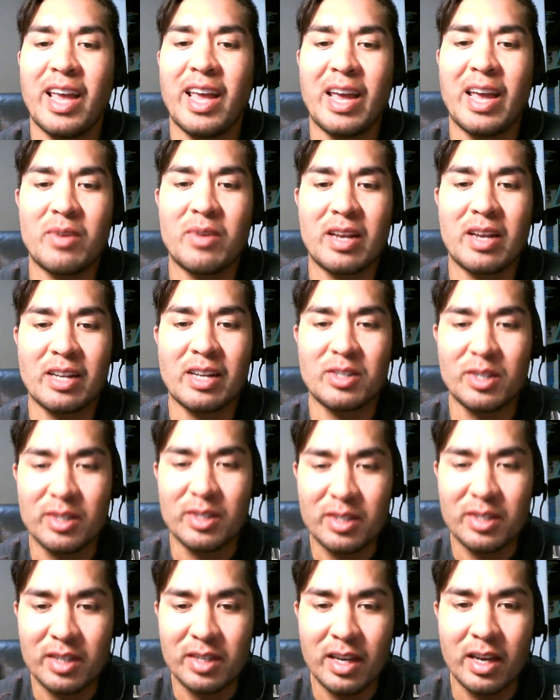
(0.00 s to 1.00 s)
and we can actually
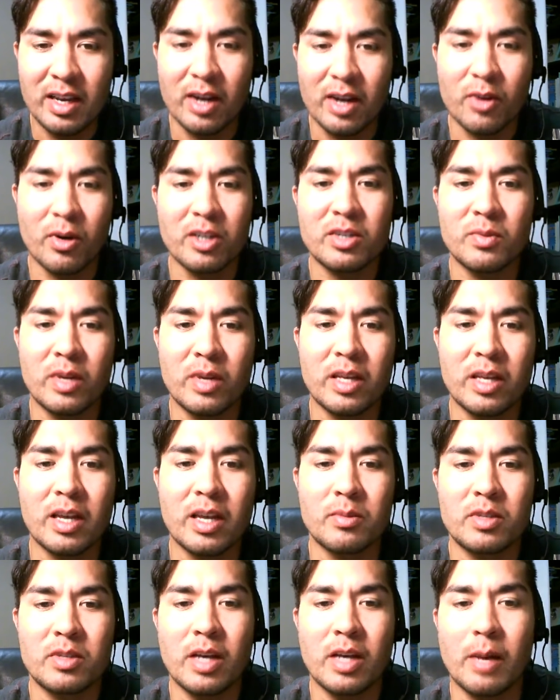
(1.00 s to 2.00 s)
see a question when it
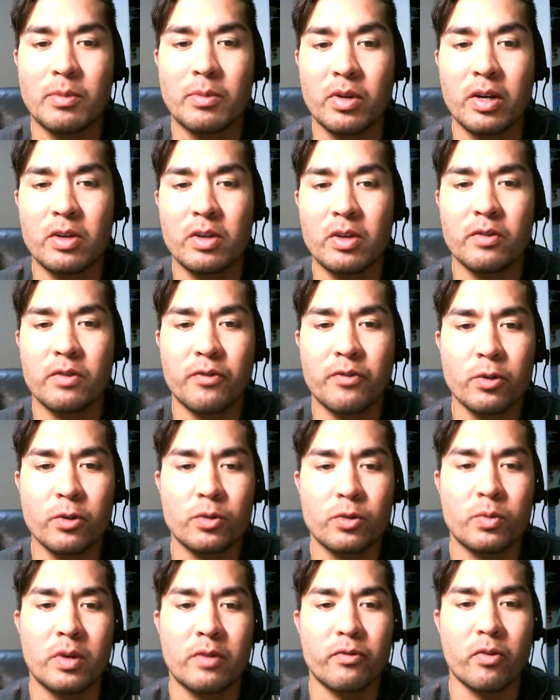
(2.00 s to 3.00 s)
comes up. So here's the
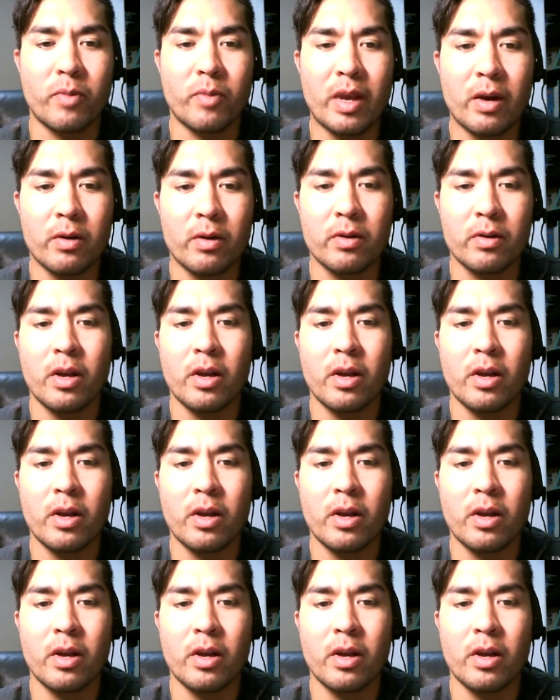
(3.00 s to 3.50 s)
first one from Aaron